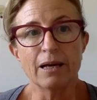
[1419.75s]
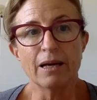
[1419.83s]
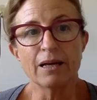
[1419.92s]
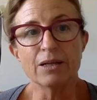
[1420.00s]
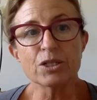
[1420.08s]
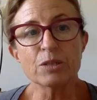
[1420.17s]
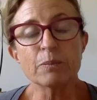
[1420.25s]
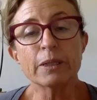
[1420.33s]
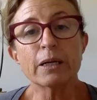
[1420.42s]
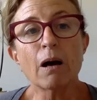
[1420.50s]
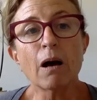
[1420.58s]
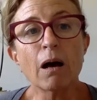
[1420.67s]
And just
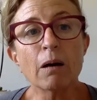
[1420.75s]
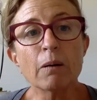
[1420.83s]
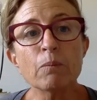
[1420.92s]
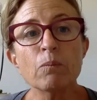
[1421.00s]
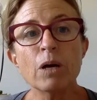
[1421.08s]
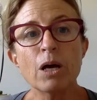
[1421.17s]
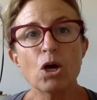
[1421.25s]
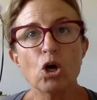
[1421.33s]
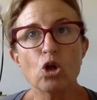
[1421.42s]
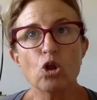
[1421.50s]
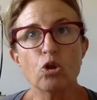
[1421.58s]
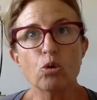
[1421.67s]
become
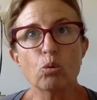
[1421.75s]
the